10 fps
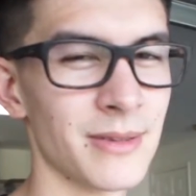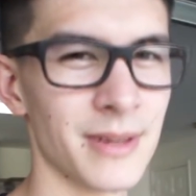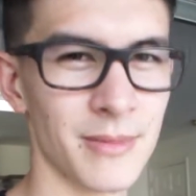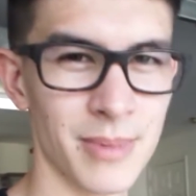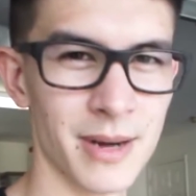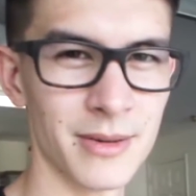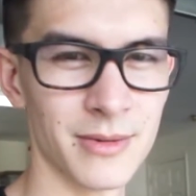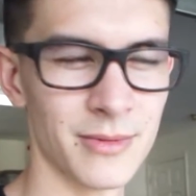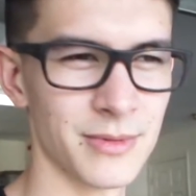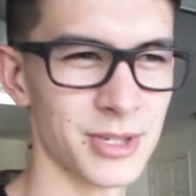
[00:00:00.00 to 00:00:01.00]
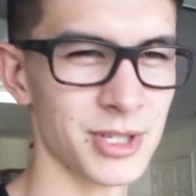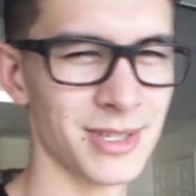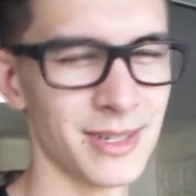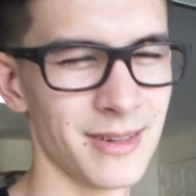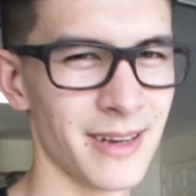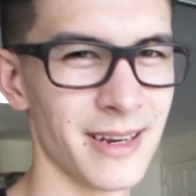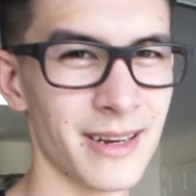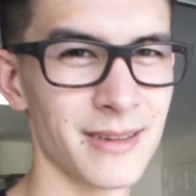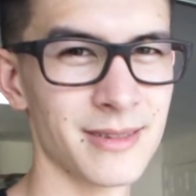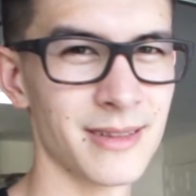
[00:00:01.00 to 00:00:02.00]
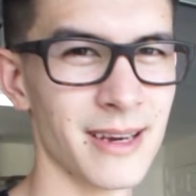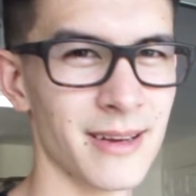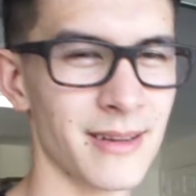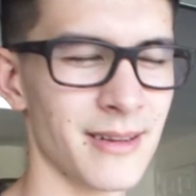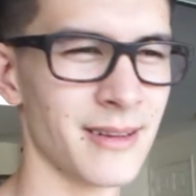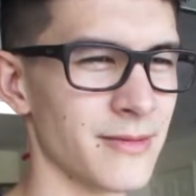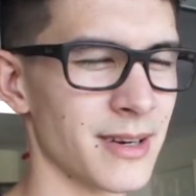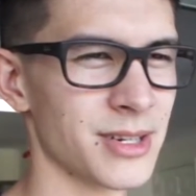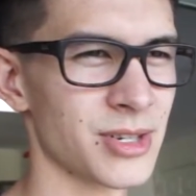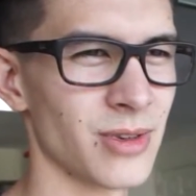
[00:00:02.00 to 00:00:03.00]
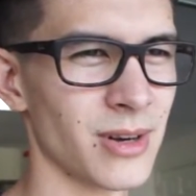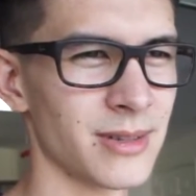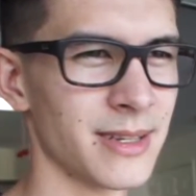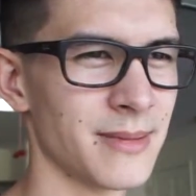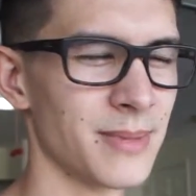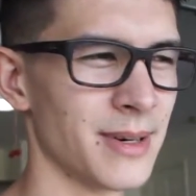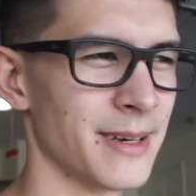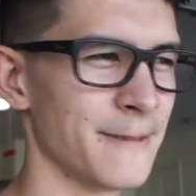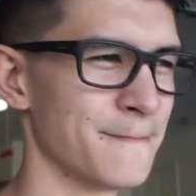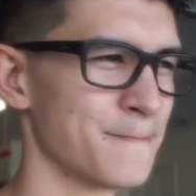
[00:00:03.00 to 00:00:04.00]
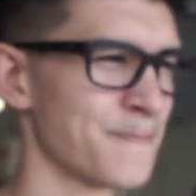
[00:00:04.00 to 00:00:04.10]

and the Bondo should adhere to that very strongly, but